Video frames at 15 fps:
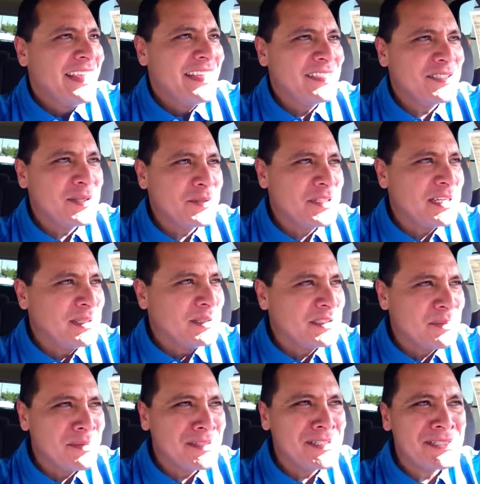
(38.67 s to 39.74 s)
And so she looked
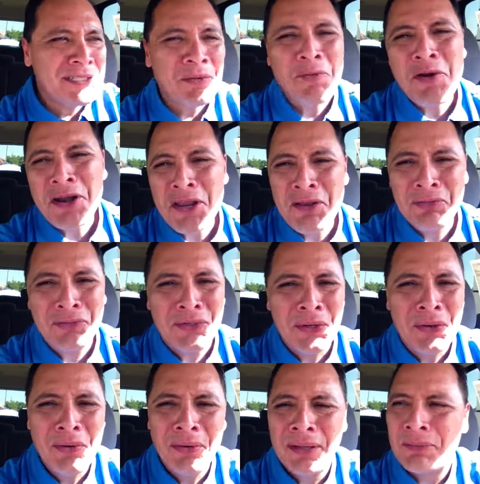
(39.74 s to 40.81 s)
at me. She said, "What are you
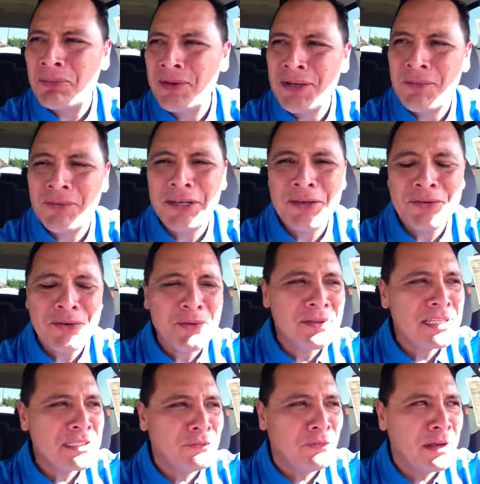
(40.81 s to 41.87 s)
doing? What What are you
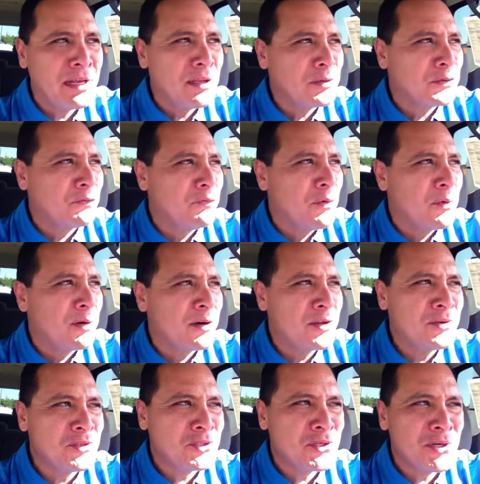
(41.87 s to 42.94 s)
doing these videos for? Are
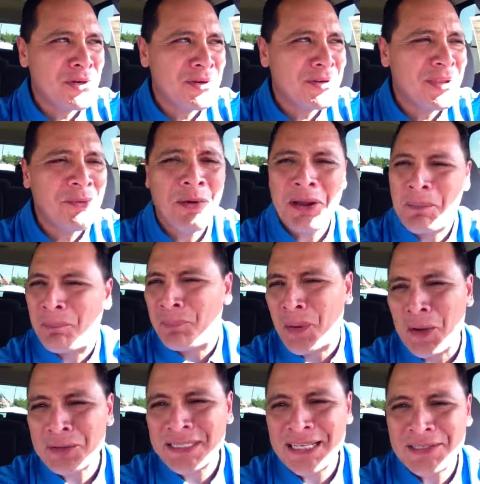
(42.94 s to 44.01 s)
you sure you want to
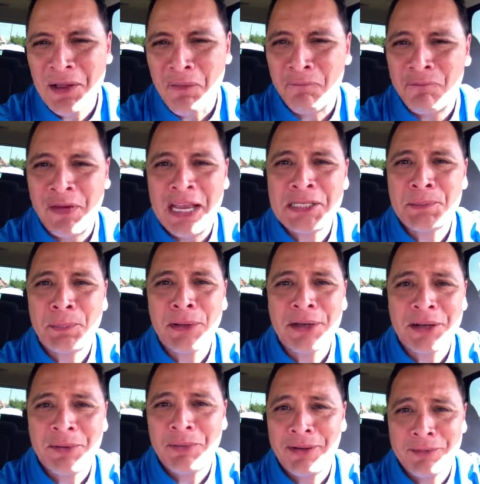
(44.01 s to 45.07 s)
post these on
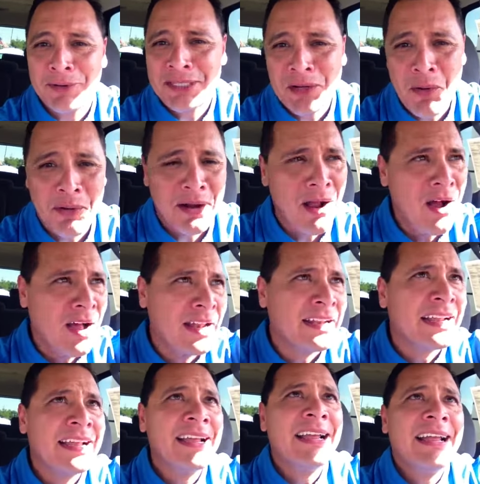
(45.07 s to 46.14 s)
Facebook? What, what's going on?"
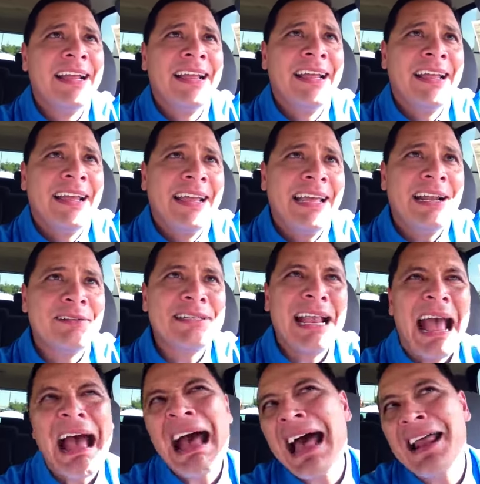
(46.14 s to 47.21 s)
And I was
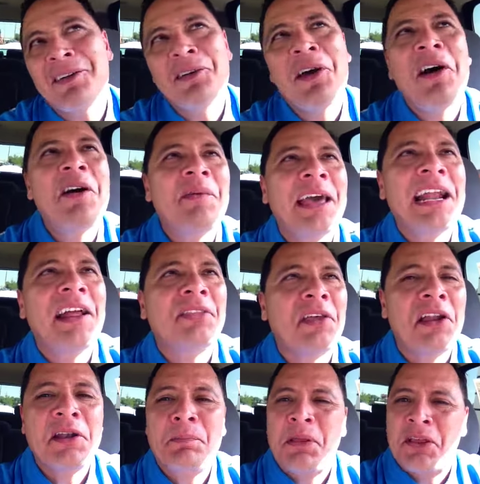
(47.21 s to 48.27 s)
like, "I don't know, man. I
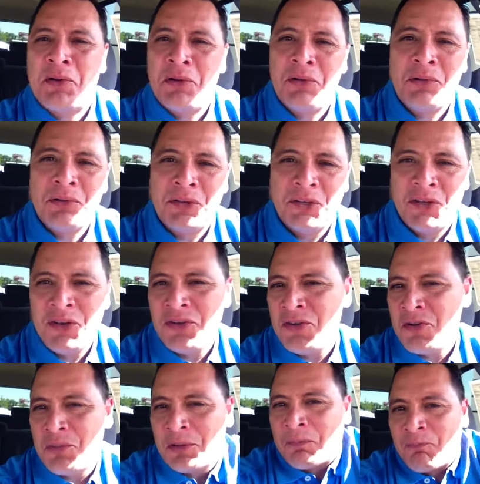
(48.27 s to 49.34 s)
thought it'd be cool to
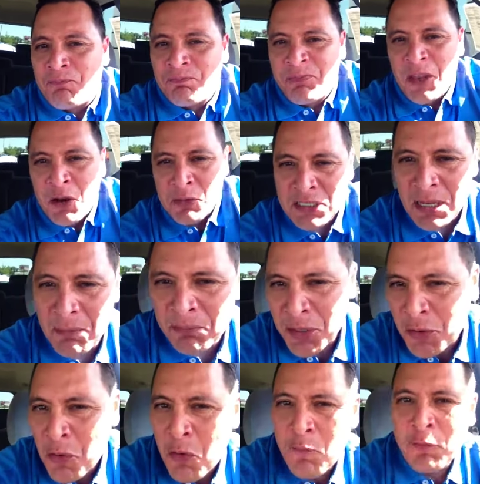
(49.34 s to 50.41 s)
do with you know something
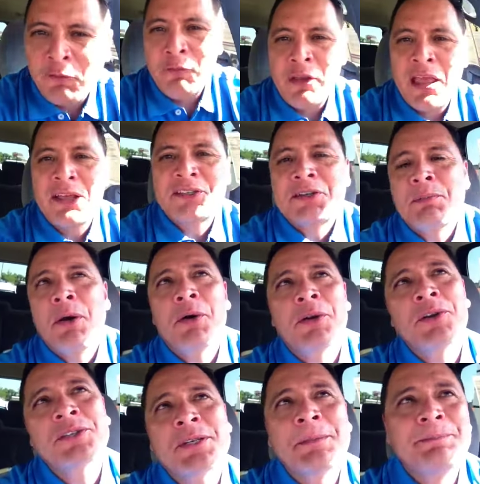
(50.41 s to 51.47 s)
cool for Fiesta
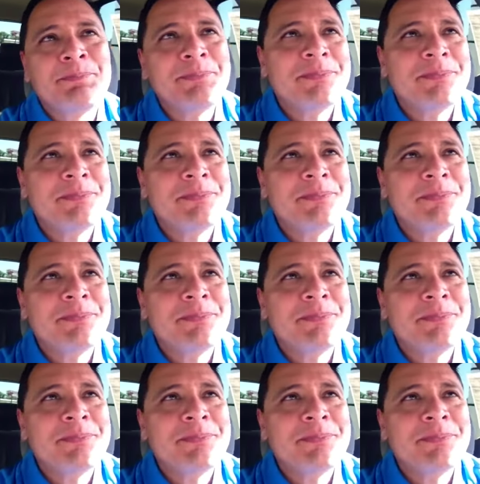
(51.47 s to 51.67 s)
Motors."